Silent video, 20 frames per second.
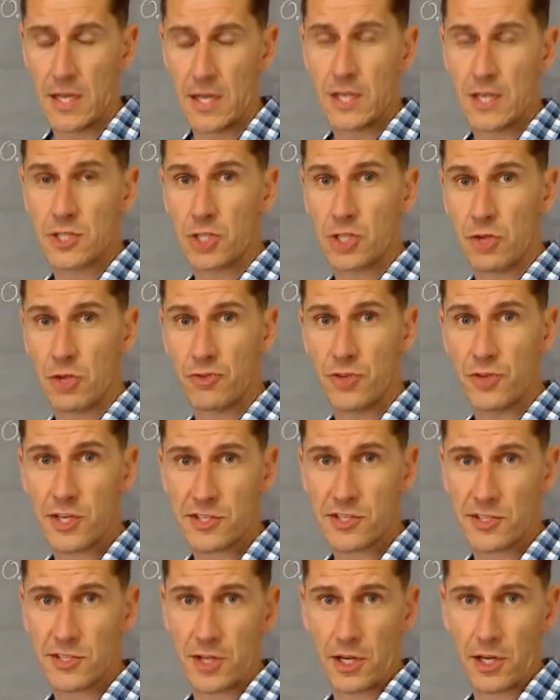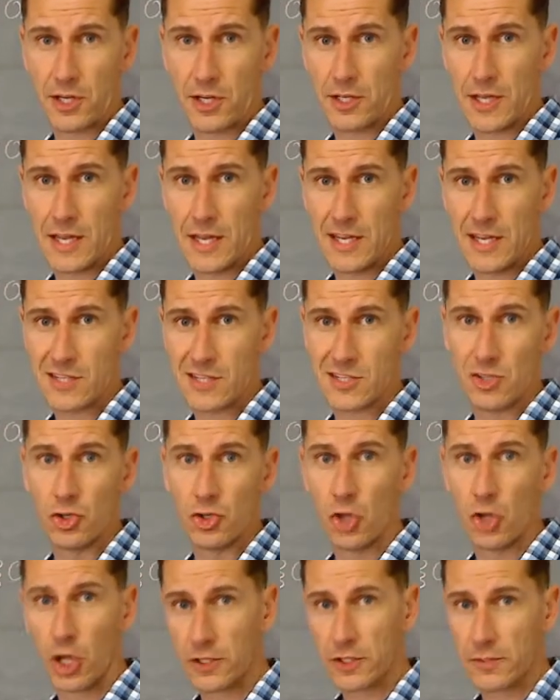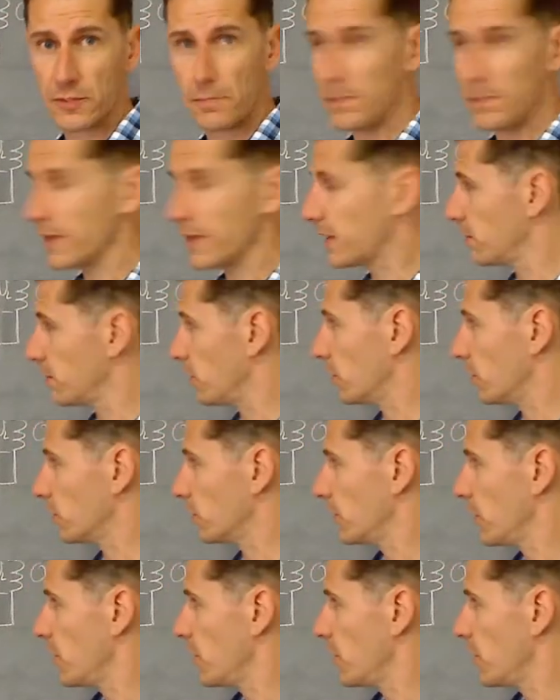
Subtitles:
So this circuit is not applicable